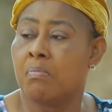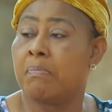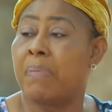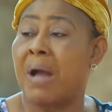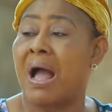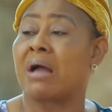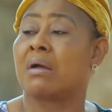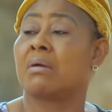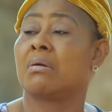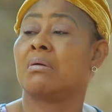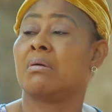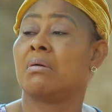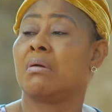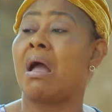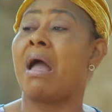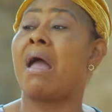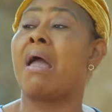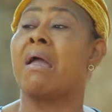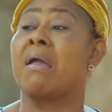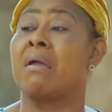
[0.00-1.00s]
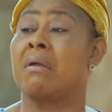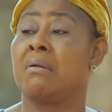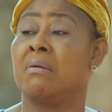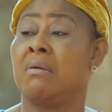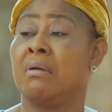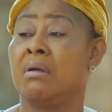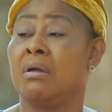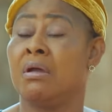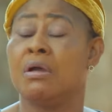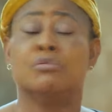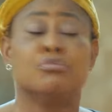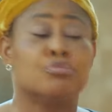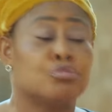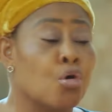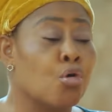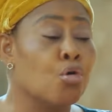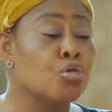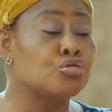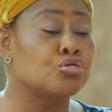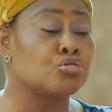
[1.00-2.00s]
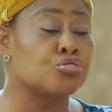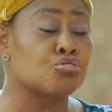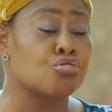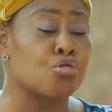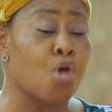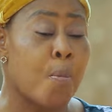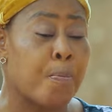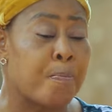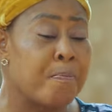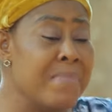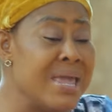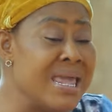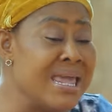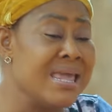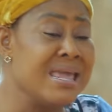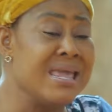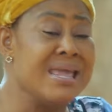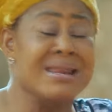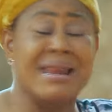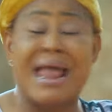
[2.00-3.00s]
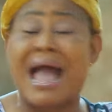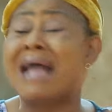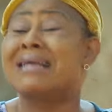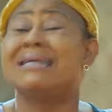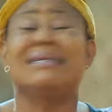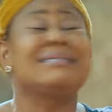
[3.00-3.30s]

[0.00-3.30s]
Mba. Don't rope me in.